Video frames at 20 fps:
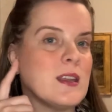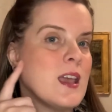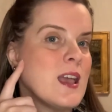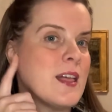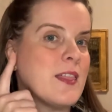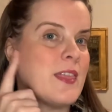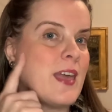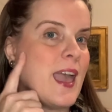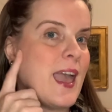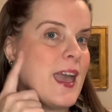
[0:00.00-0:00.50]

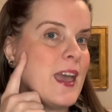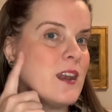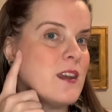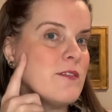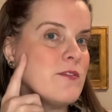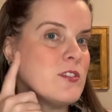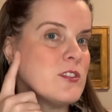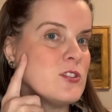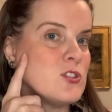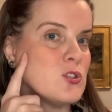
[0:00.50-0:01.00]
the head
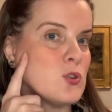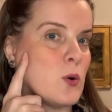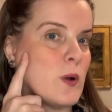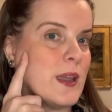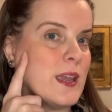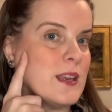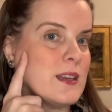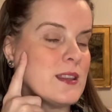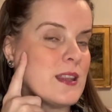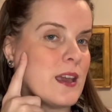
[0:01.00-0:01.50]
of the
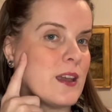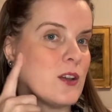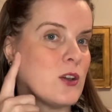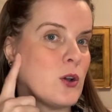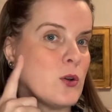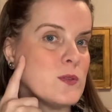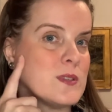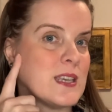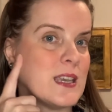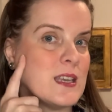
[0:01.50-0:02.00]
joint that
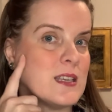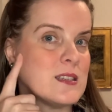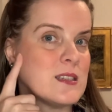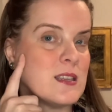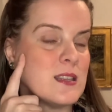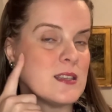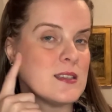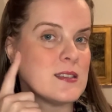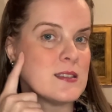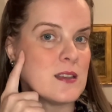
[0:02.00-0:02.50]
goes
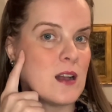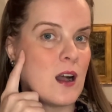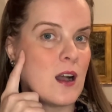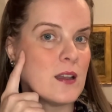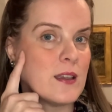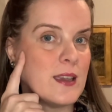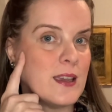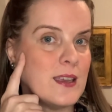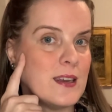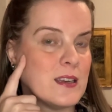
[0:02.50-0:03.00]
into the
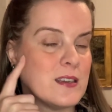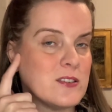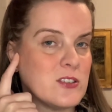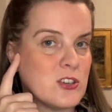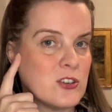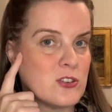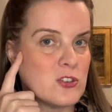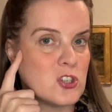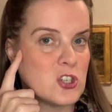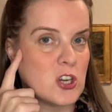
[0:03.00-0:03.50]
socket, into
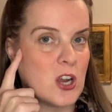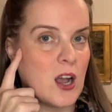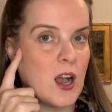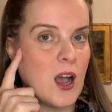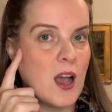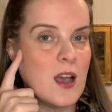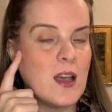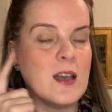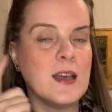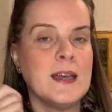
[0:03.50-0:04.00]
your
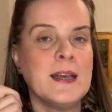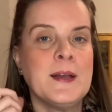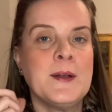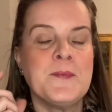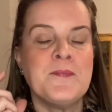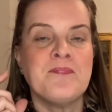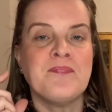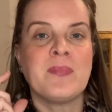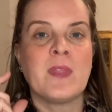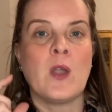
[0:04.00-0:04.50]
jaw,
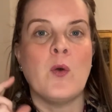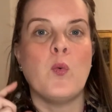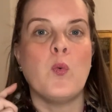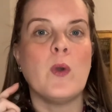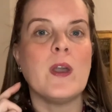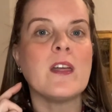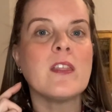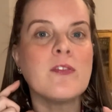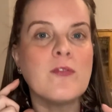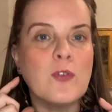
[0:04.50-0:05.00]

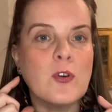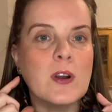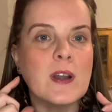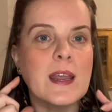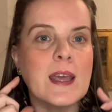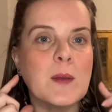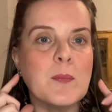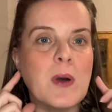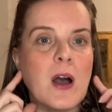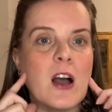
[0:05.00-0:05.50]
with forward
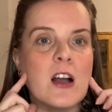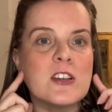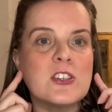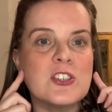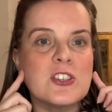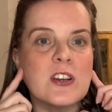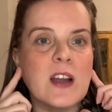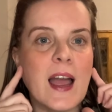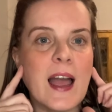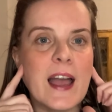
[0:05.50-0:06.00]
head
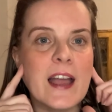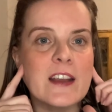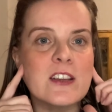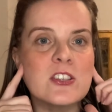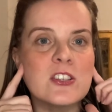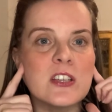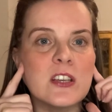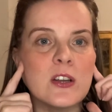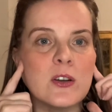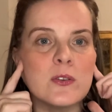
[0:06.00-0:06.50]
posture
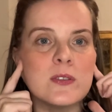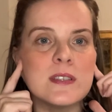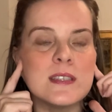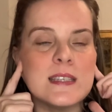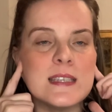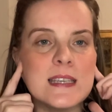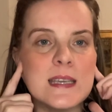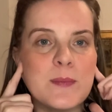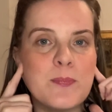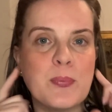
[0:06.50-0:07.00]
actually goes
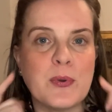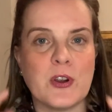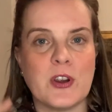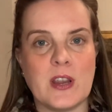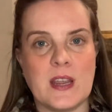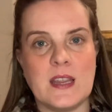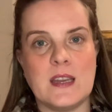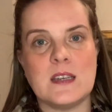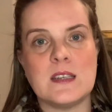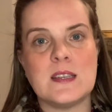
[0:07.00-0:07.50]
deeper
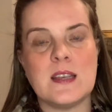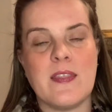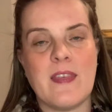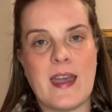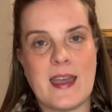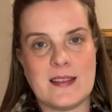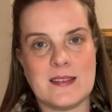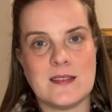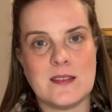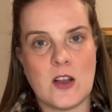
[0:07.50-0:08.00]
into
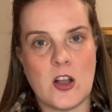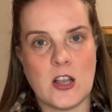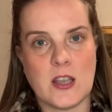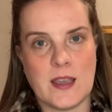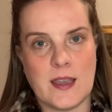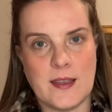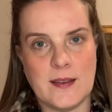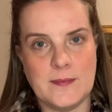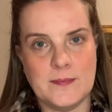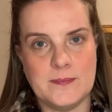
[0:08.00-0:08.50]
that
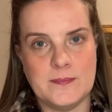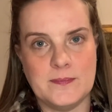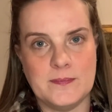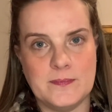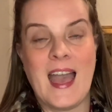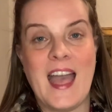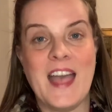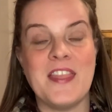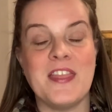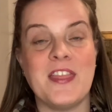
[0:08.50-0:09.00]
socket.
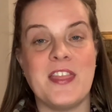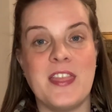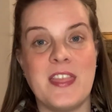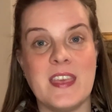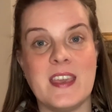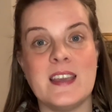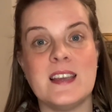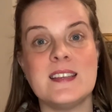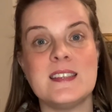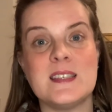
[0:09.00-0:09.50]
And
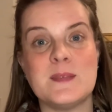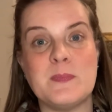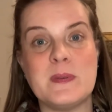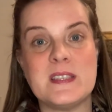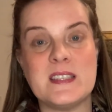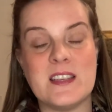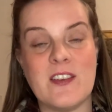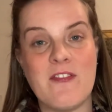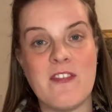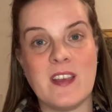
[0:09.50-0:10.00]
this
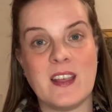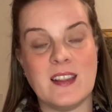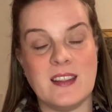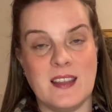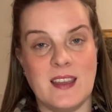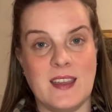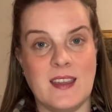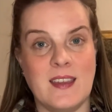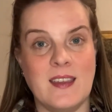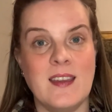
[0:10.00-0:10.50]

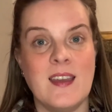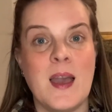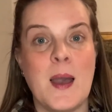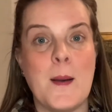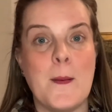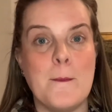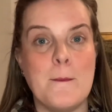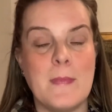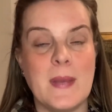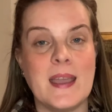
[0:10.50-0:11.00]
specifically
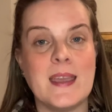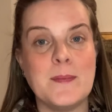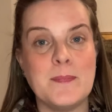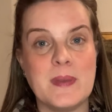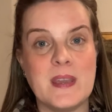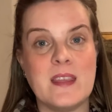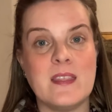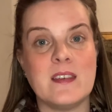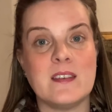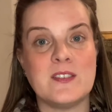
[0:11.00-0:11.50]
might
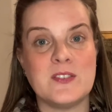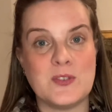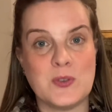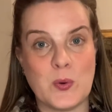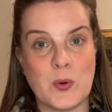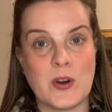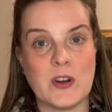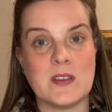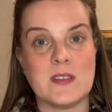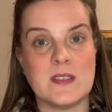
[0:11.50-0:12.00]
be the
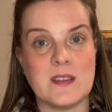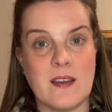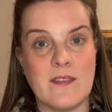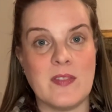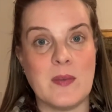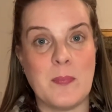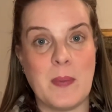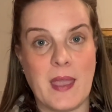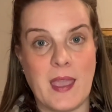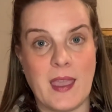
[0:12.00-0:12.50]
source of
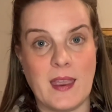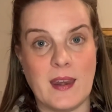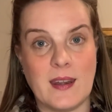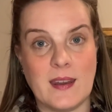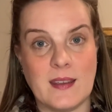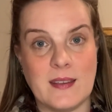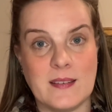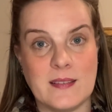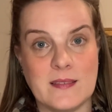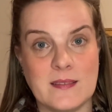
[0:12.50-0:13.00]
the pain.
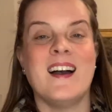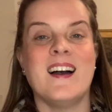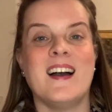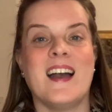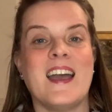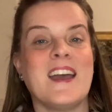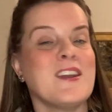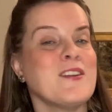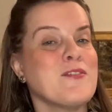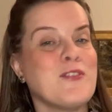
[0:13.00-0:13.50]

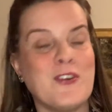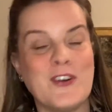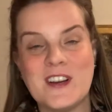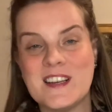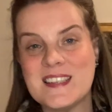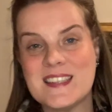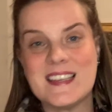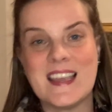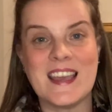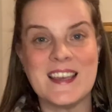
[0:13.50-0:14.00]
And of
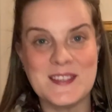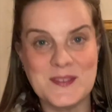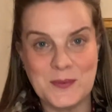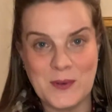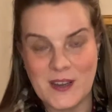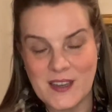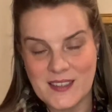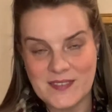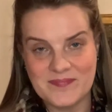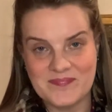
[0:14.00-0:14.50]
course, guess what?